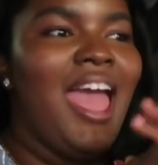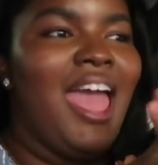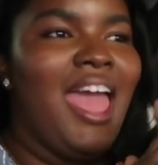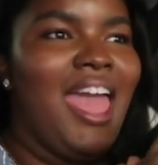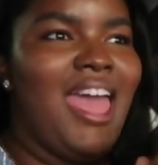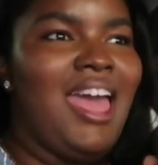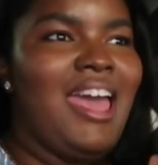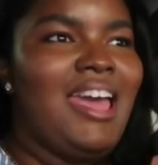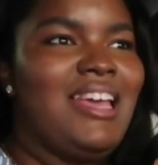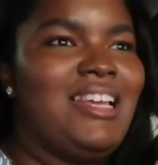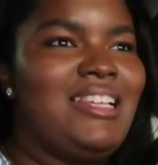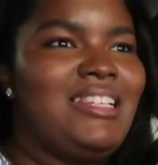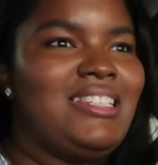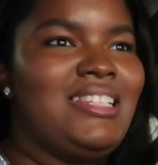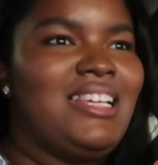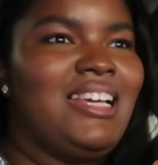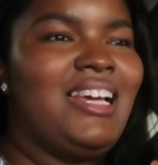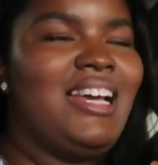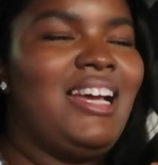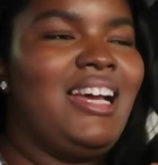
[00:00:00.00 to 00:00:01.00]

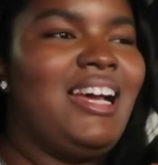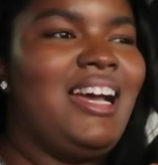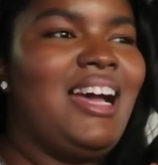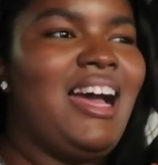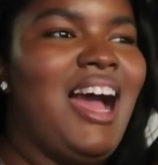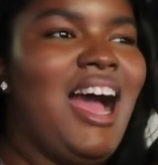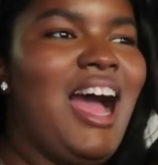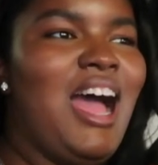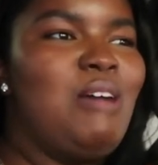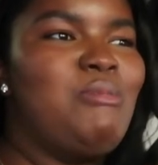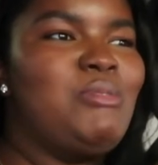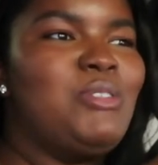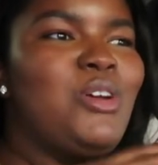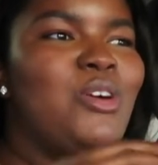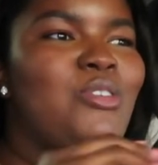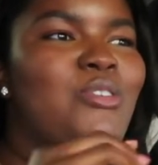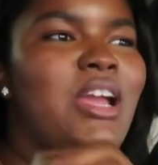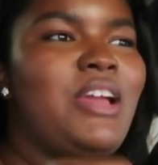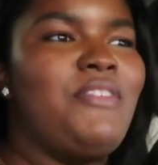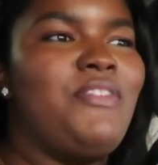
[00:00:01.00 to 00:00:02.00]
And I'm
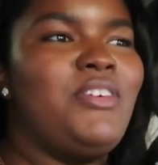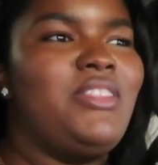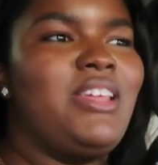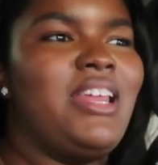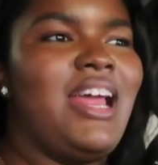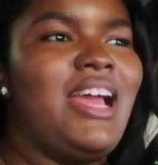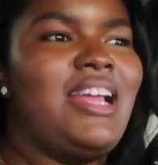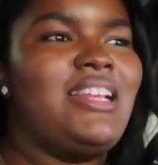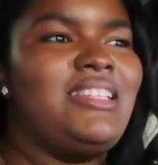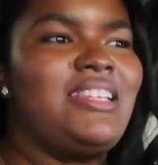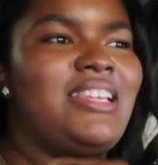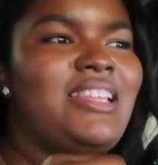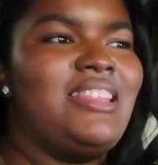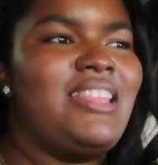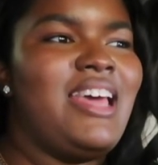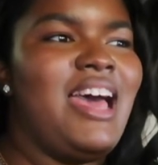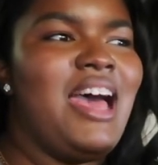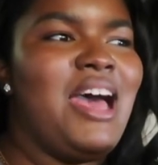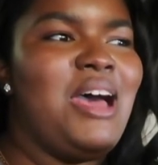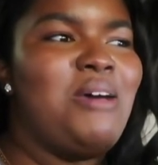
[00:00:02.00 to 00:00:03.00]
so grateful that I did
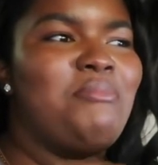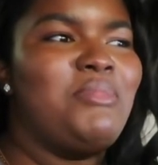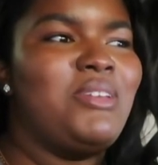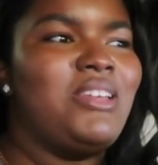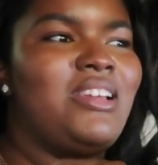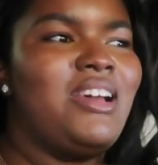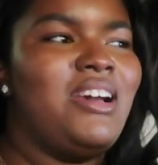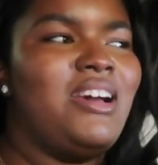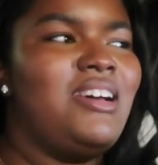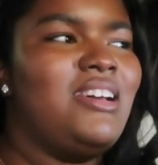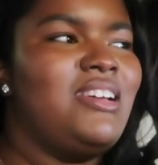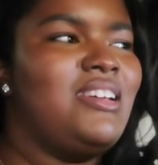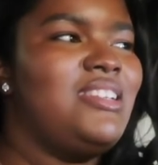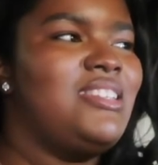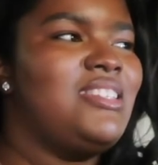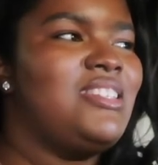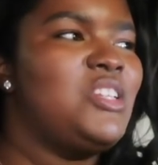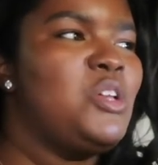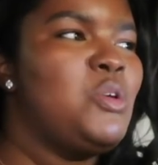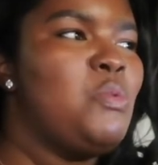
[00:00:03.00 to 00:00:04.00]
that,
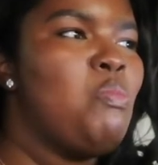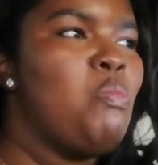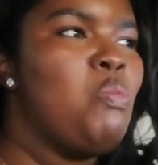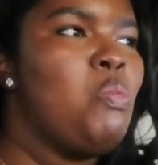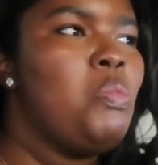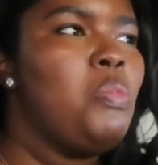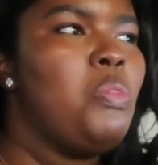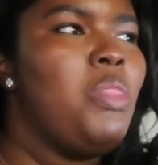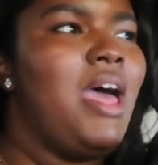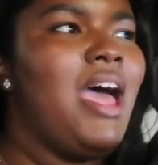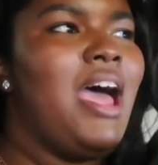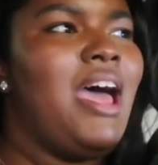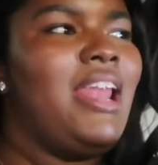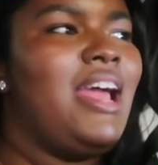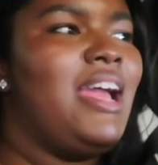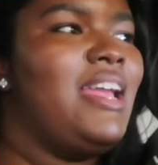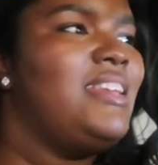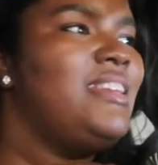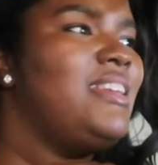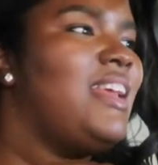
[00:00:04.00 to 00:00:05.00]
because had
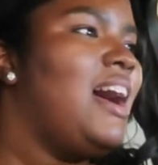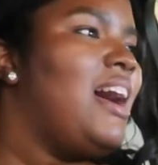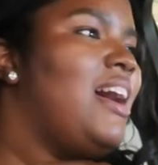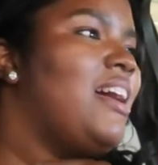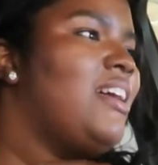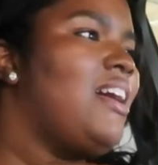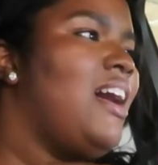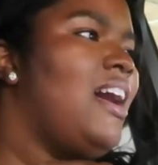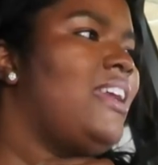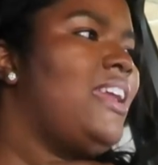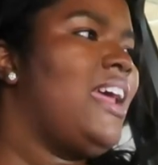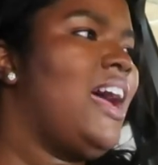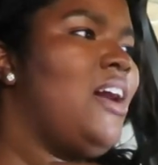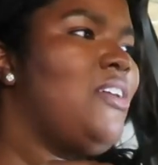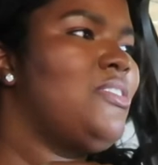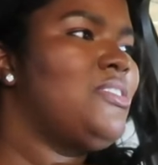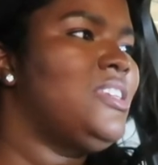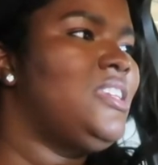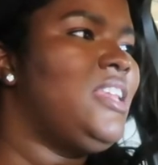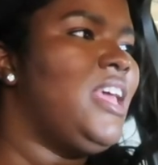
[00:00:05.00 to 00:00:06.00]
I not gone
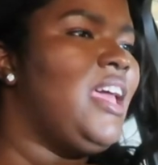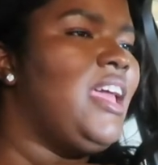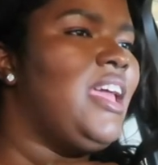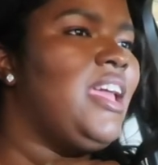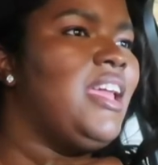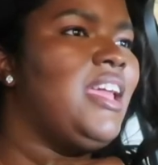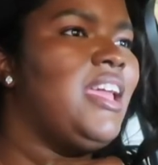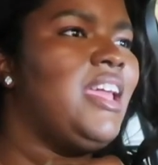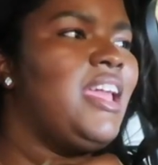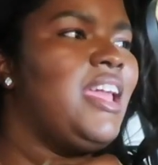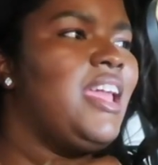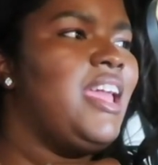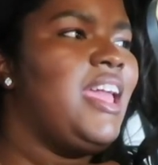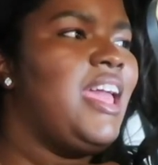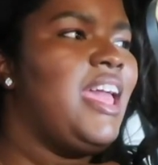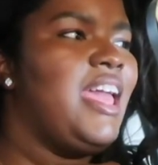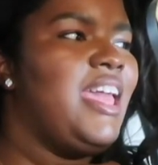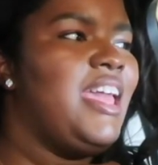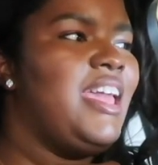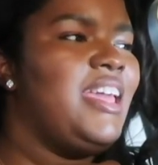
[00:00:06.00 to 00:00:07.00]
out today
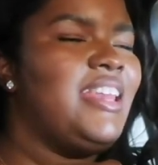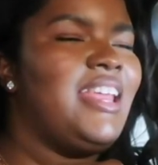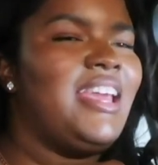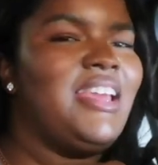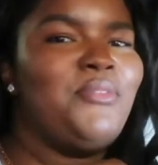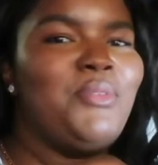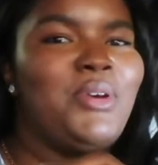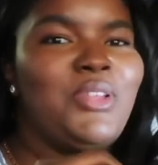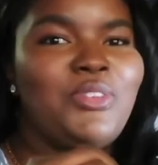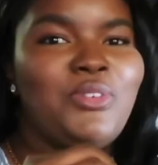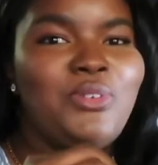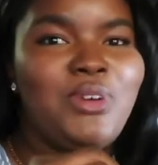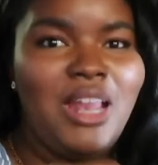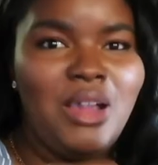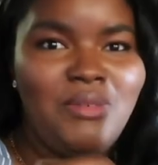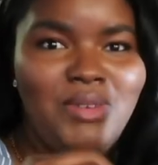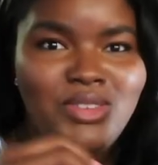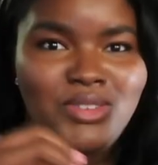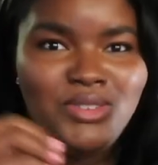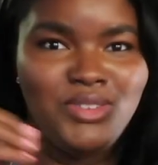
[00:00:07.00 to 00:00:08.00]
and went through what
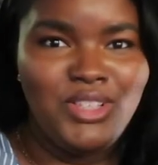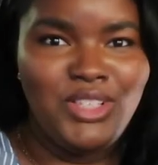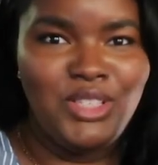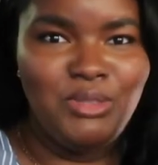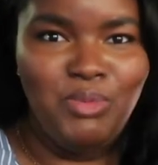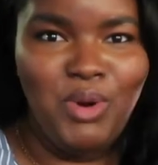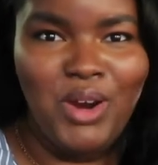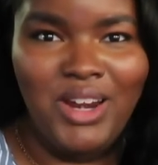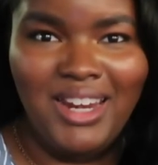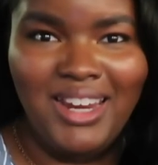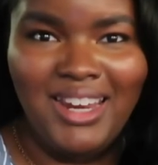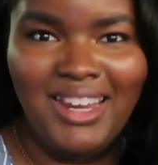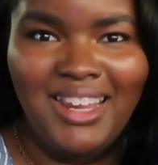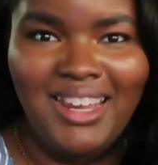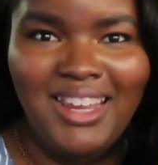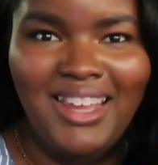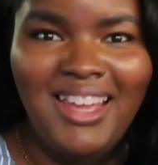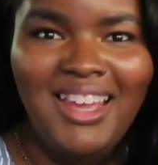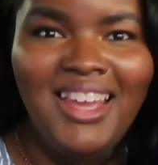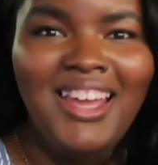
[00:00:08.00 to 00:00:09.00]
I went through this
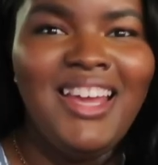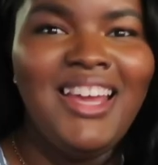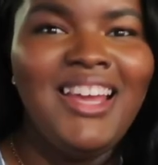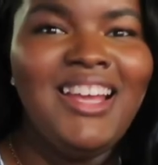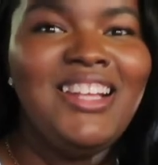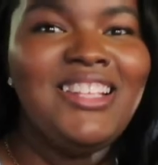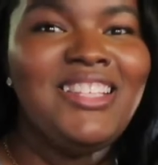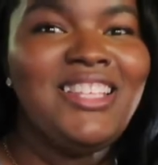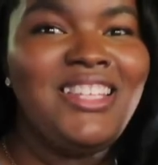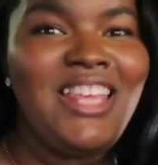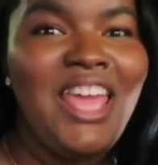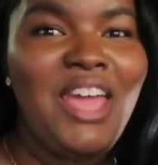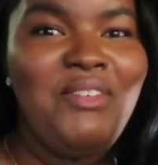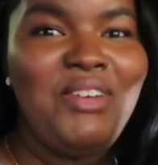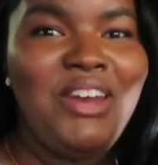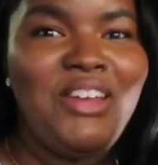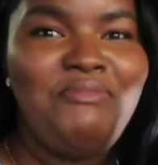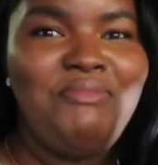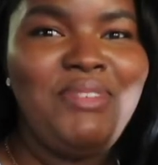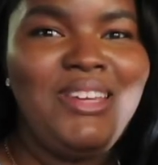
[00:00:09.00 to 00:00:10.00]
morning, today
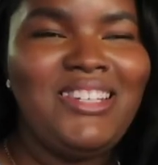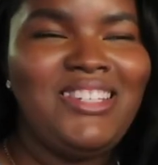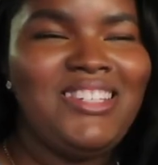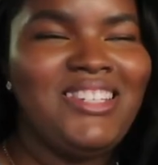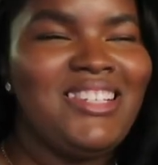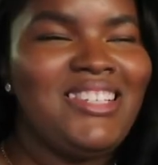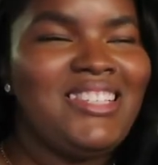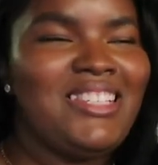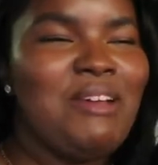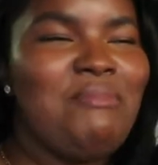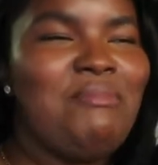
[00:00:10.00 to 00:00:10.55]
would have been just